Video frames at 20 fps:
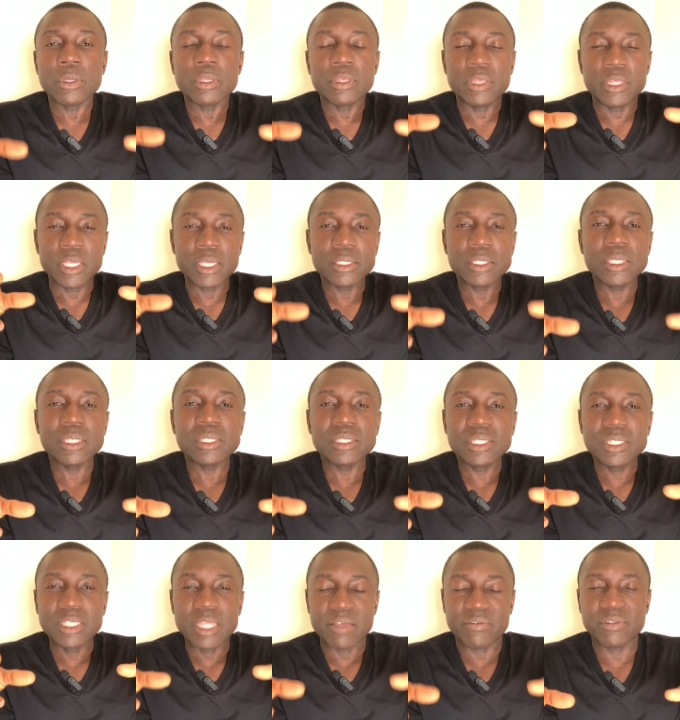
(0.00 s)
this is
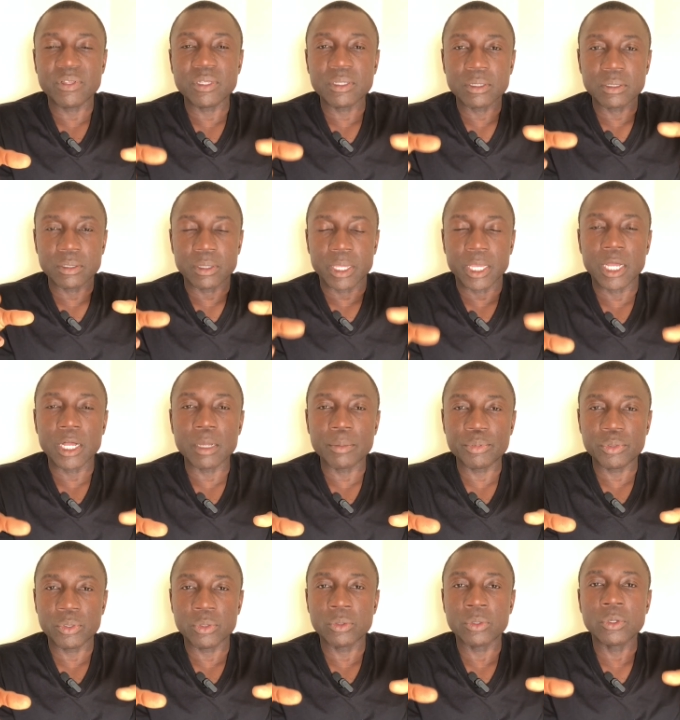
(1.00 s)
definitely going to
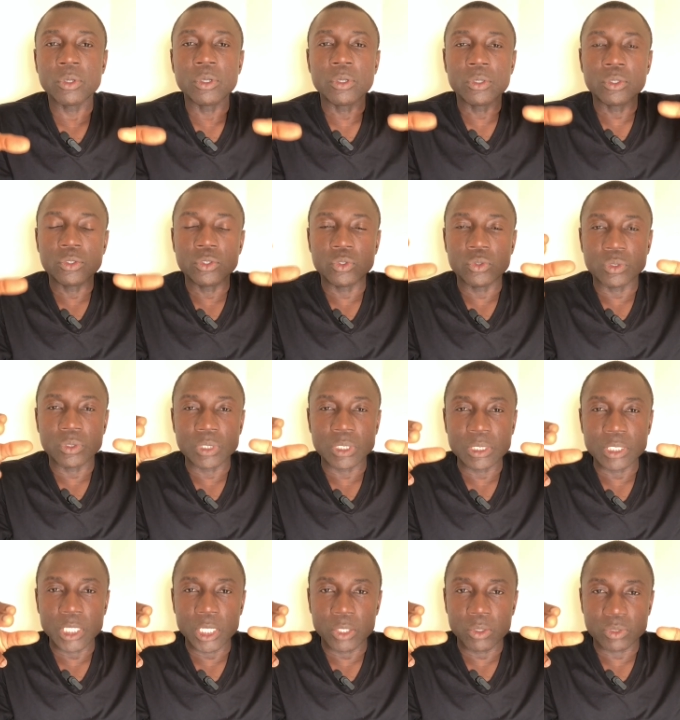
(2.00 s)
help you to
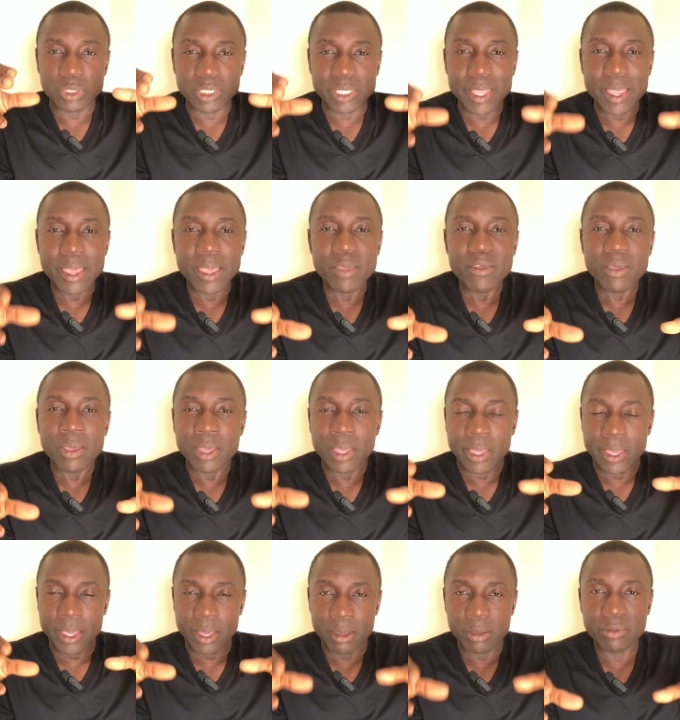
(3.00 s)
stay
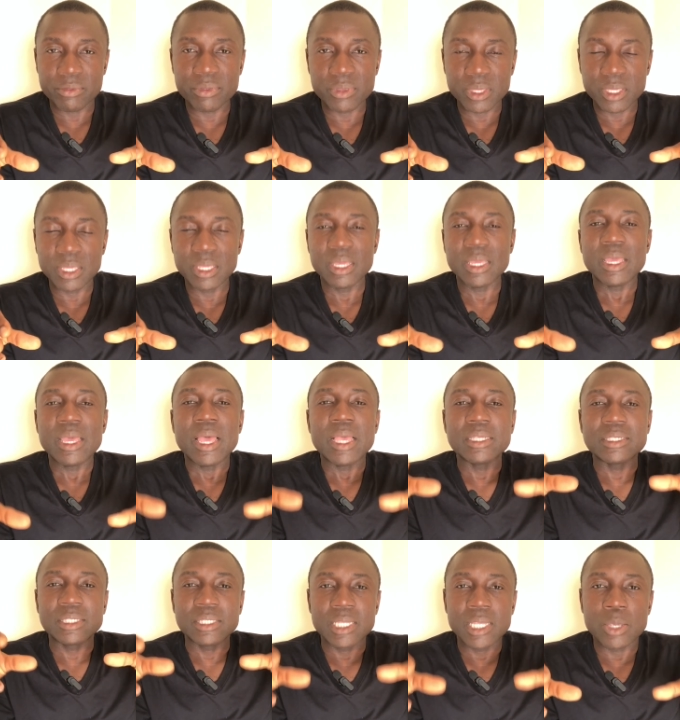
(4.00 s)
healthy
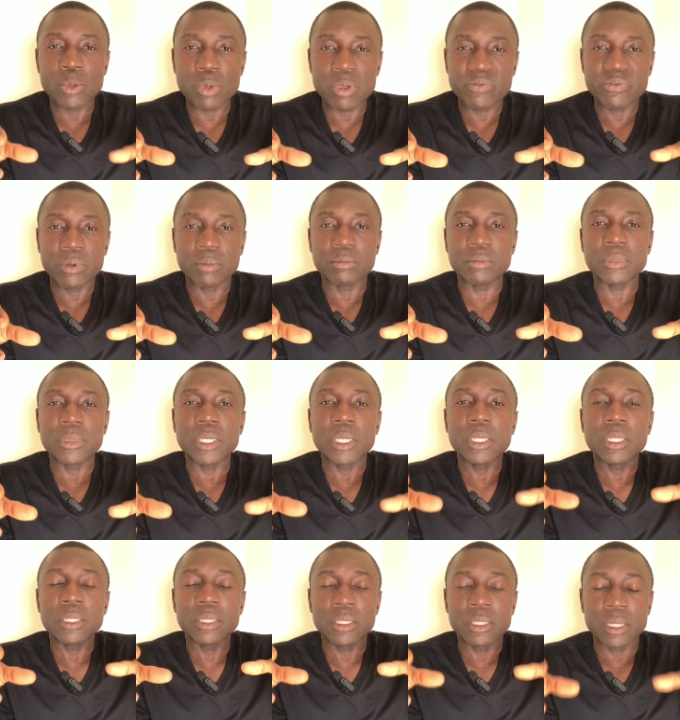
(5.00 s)
and stay away from
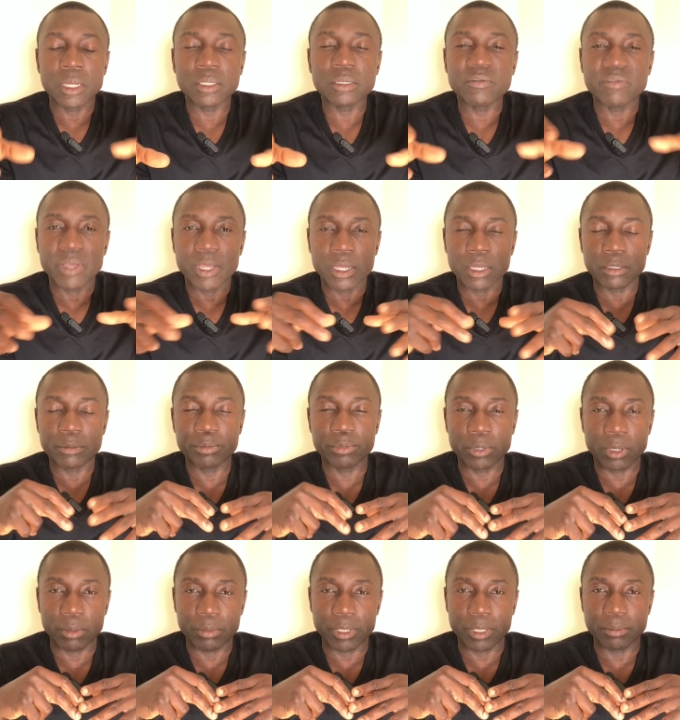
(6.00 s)
a lot of health
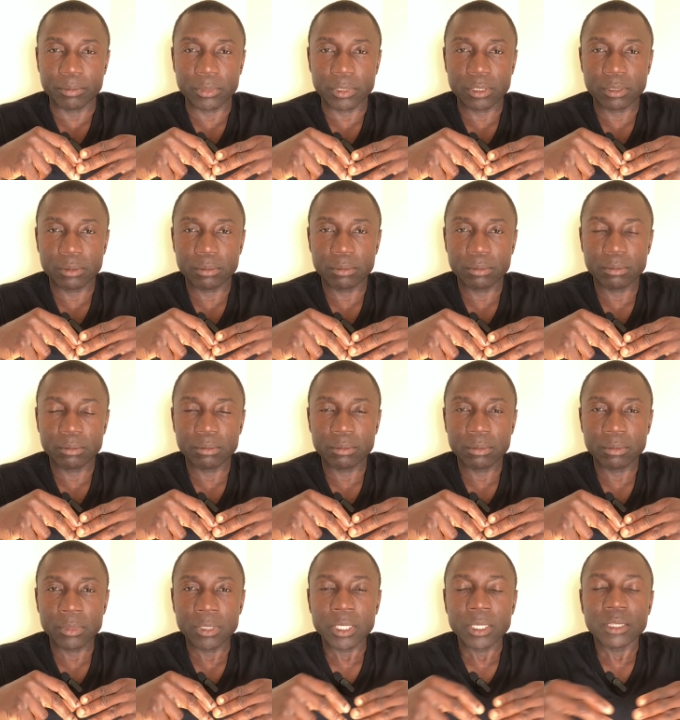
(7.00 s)
problems.
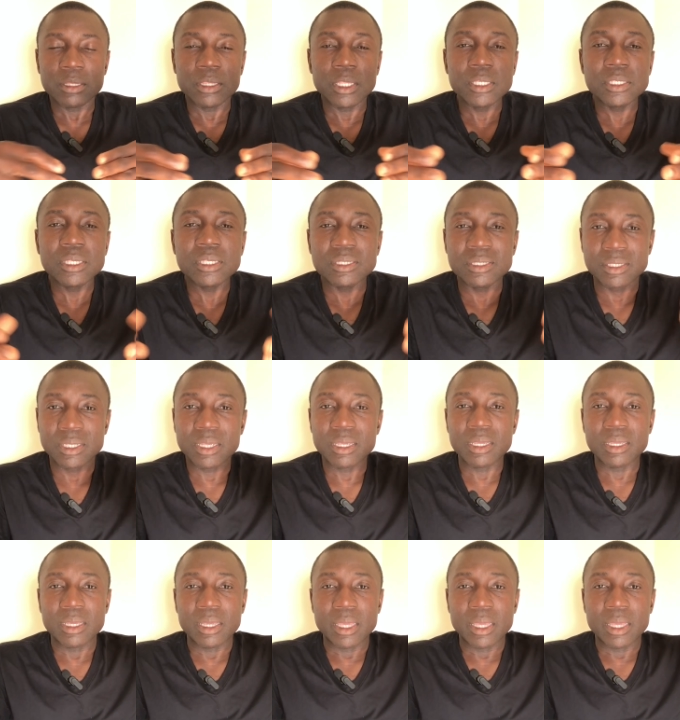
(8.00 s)
This is